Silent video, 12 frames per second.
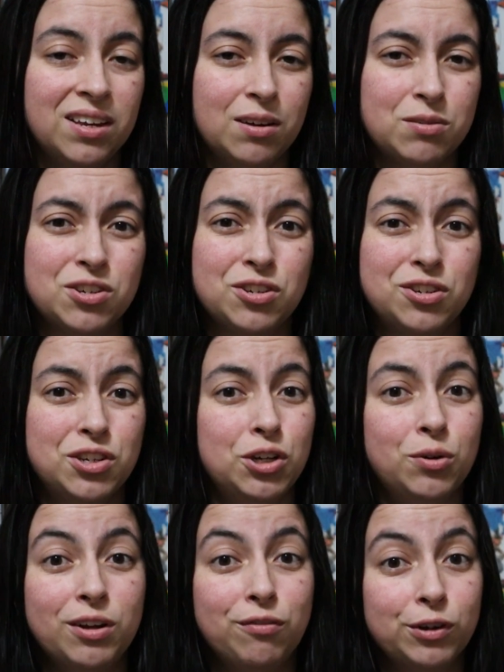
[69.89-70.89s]
It was just
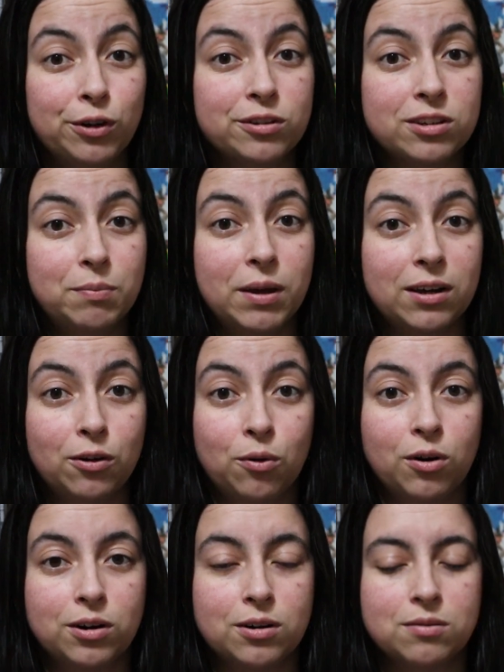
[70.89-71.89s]
too difficult to pick an
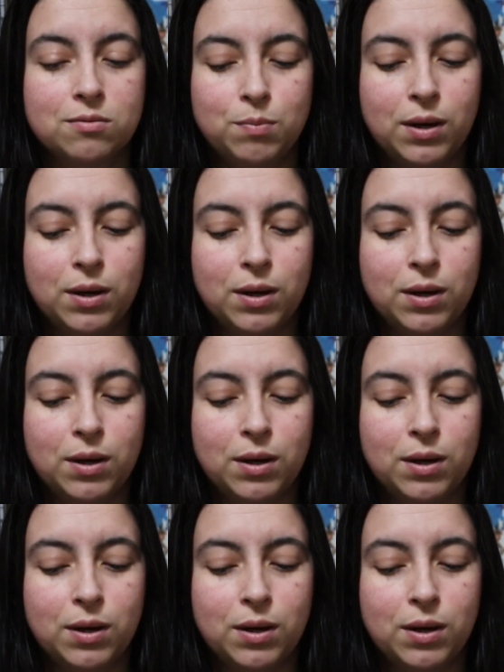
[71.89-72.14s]
order,